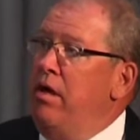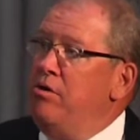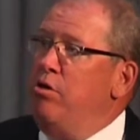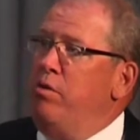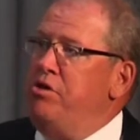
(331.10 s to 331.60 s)

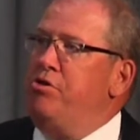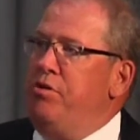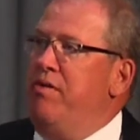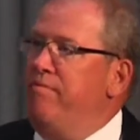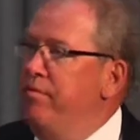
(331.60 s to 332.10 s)
So what's so
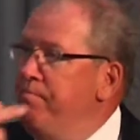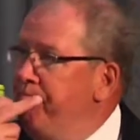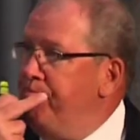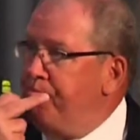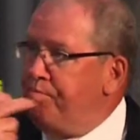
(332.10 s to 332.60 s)
different?
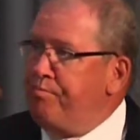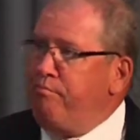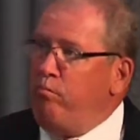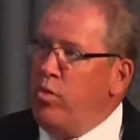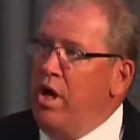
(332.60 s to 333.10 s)

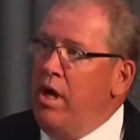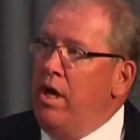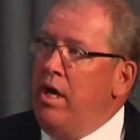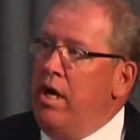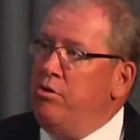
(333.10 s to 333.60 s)

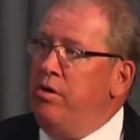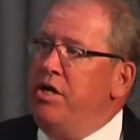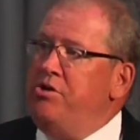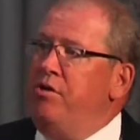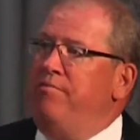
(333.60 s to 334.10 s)

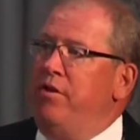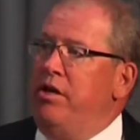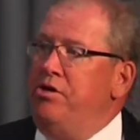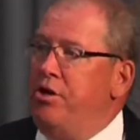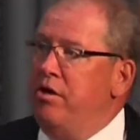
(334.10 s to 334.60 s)
Traditional
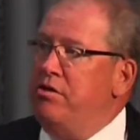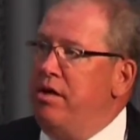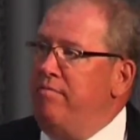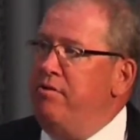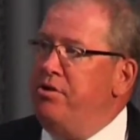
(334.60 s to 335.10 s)
fully insured or
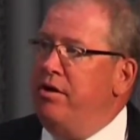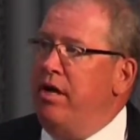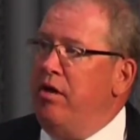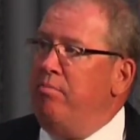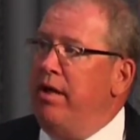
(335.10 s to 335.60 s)

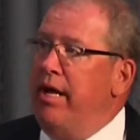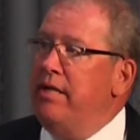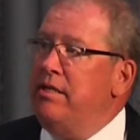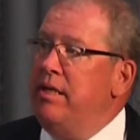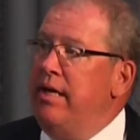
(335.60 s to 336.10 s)
self-insured health
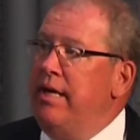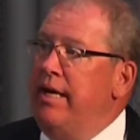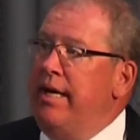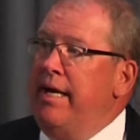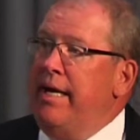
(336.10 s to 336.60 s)
plans
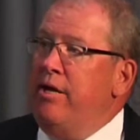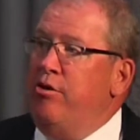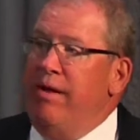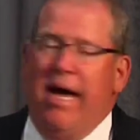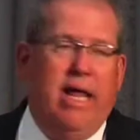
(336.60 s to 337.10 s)

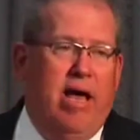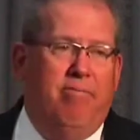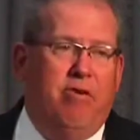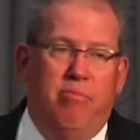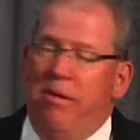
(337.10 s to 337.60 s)
do not
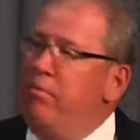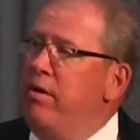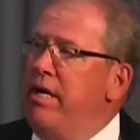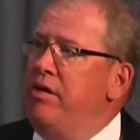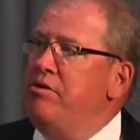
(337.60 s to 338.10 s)
have their
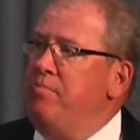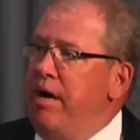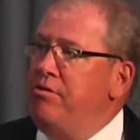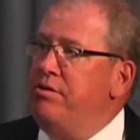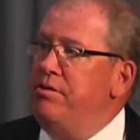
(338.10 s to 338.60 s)
member and their
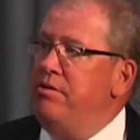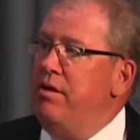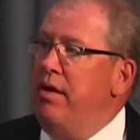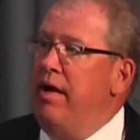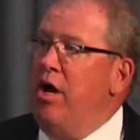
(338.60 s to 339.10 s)

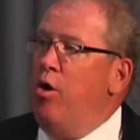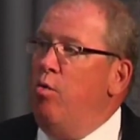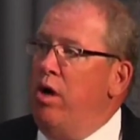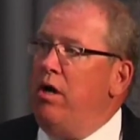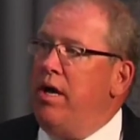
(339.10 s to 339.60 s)
spouses'
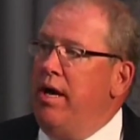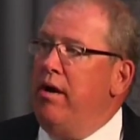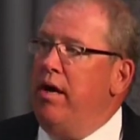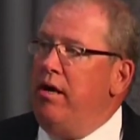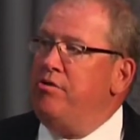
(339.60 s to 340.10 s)

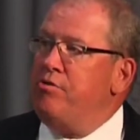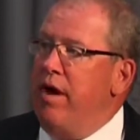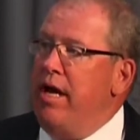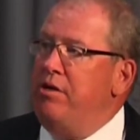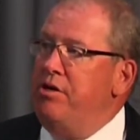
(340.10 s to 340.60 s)
well-care health
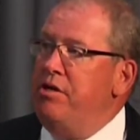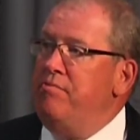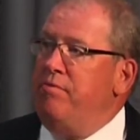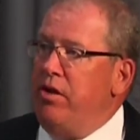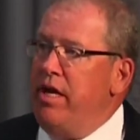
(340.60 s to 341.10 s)

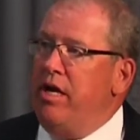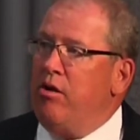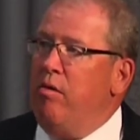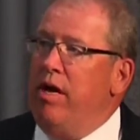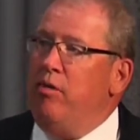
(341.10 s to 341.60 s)
strategies fully
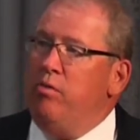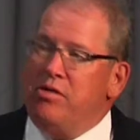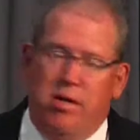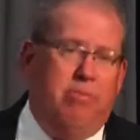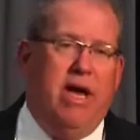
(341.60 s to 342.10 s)
integrated
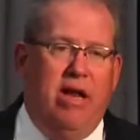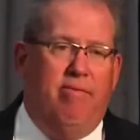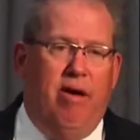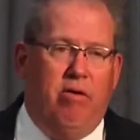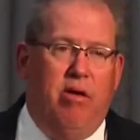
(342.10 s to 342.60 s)
with some kind
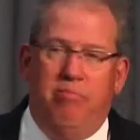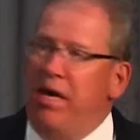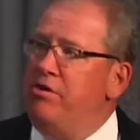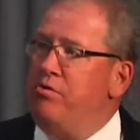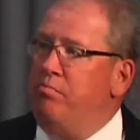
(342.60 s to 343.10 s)
of
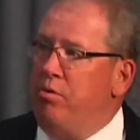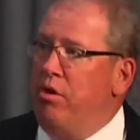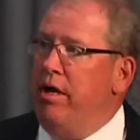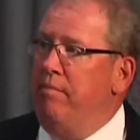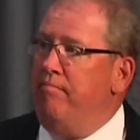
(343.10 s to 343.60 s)
outcome-based
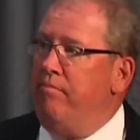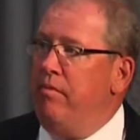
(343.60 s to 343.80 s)
reporting.